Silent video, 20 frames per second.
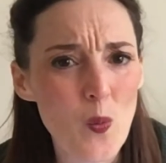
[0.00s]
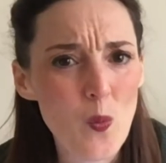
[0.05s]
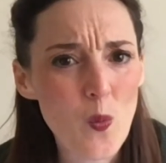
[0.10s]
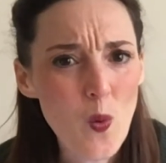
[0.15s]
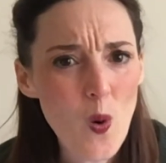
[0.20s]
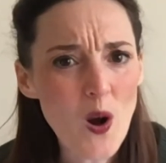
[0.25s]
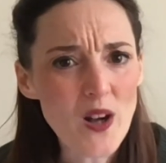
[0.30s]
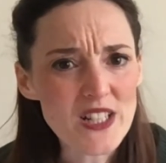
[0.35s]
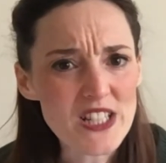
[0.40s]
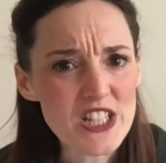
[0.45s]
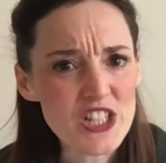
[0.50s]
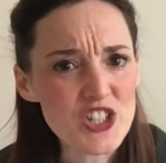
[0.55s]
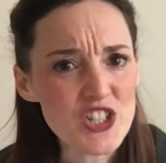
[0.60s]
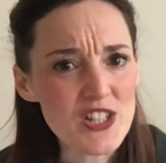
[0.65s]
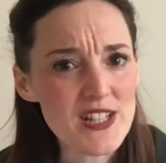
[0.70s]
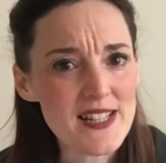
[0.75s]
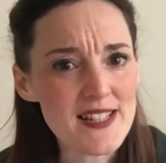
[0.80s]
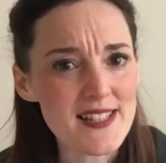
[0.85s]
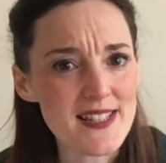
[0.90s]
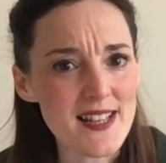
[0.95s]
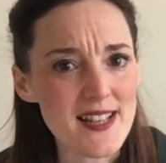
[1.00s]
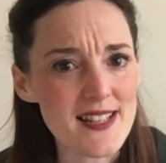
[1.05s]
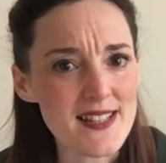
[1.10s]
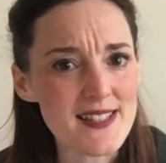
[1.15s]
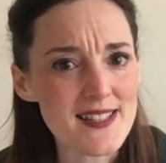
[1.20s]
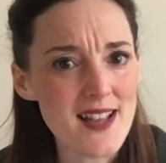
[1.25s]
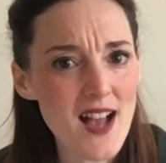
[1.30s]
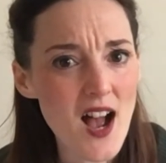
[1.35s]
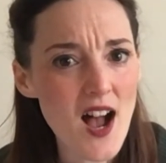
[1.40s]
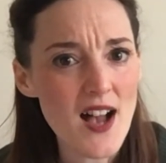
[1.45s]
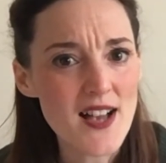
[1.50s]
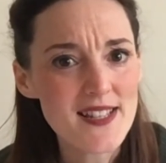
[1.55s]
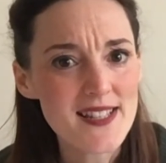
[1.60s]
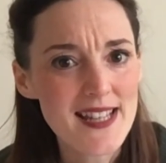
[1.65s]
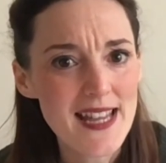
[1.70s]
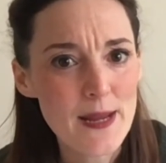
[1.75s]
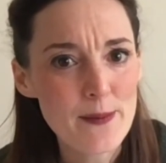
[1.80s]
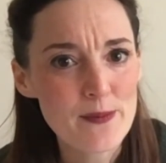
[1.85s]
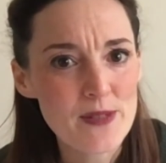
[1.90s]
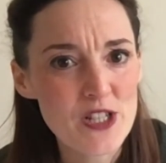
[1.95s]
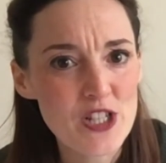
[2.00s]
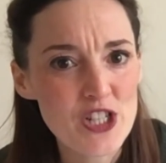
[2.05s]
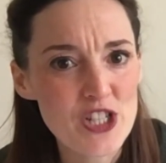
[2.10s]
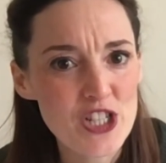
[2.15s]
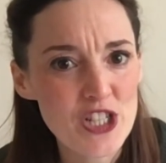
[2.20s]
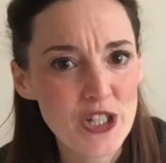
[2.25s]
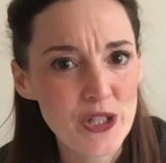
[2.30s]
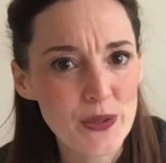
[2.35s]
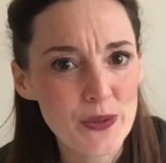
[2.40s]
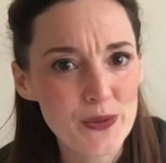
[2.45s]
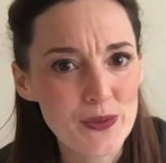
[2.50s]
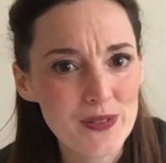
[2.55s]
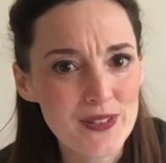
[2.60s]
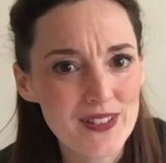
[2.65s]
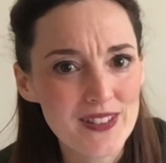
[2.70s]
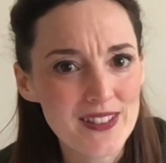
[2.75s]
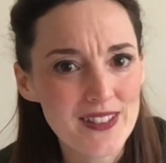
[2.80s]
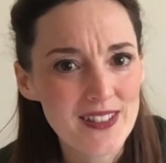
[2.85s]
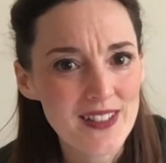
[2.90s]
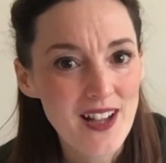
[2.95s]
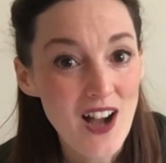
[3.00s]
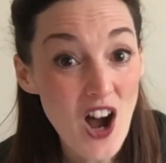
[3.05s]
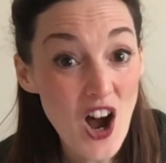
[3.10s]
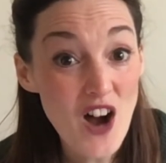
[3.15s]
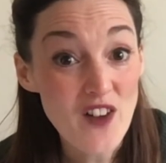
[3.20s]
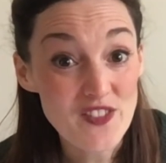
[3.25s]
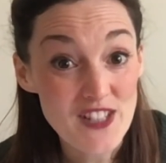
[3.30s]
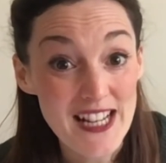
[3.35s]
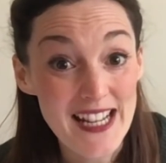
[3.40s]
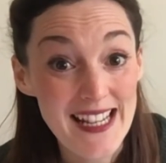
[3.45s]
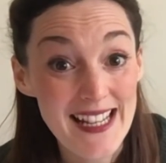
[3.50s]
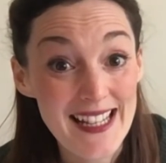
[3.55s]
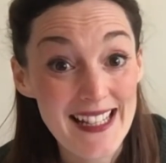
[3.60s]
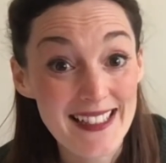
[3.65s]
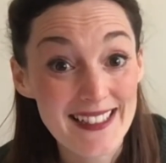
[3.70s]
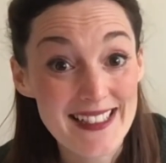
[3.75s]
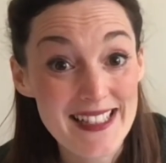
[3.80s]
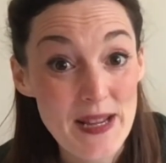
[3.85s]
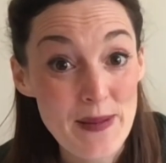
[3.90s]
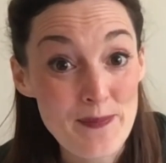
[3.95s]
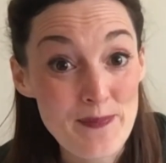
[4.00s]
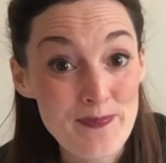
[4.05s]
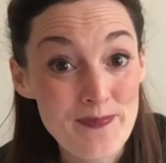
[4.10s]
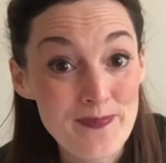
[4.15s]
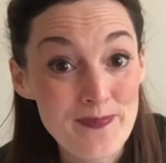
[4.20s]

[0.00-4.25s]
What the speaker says: What did Jesus ask him to do after he healed him?